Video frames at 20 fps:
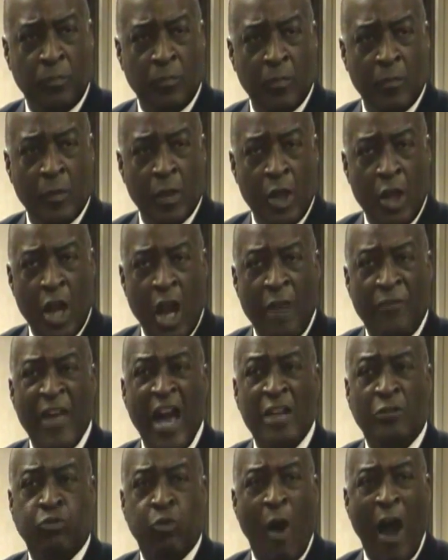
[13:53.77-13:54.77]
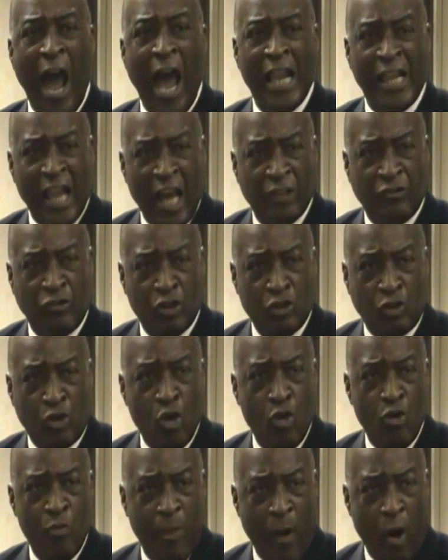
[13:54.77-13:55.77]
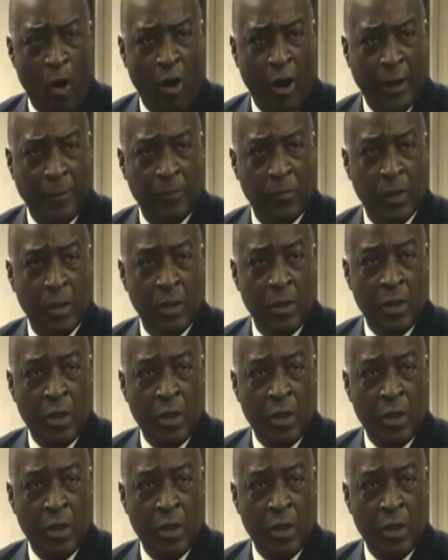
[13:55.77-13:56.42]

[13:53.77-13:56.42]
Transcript: Yes. And that's why I like the school board.